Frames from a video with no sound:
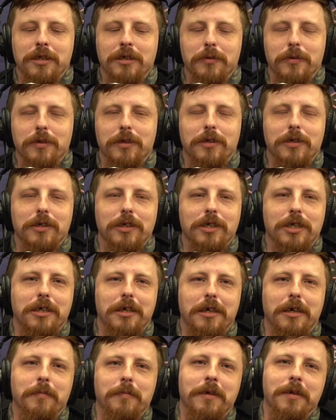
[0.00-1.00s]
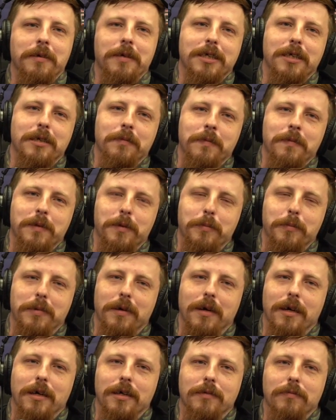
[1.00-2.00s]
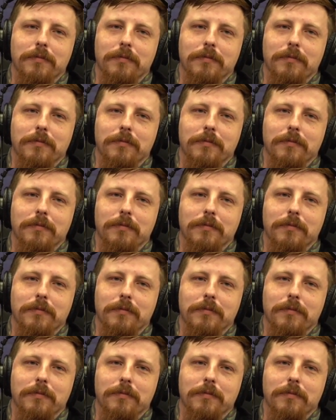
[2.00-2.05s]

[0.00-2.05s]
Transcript: Orton to the side. I mean, I guess I'm a little biased.